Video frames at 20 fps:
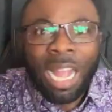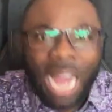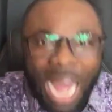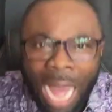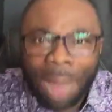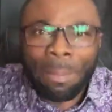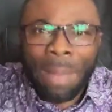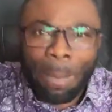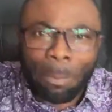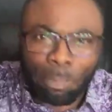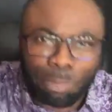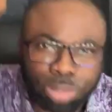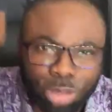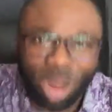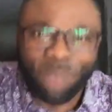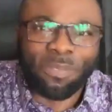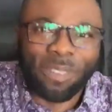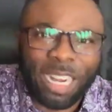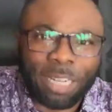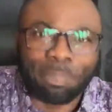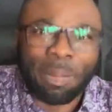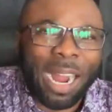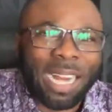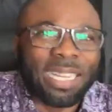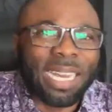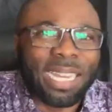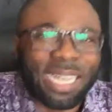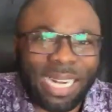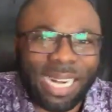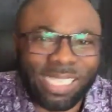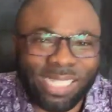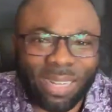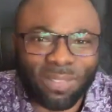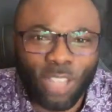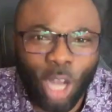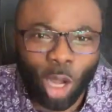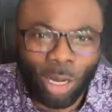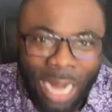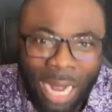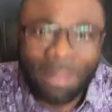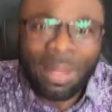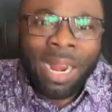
I'm a prophet by the grace of God.